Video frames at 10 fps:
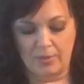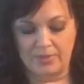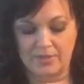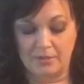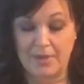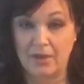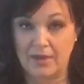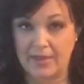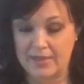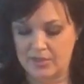that was in the
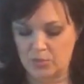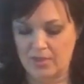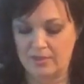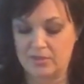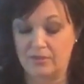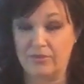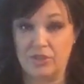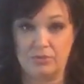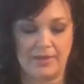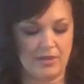marinade as well as the
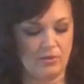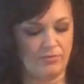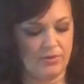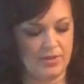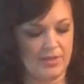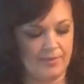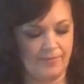fresh oregano for the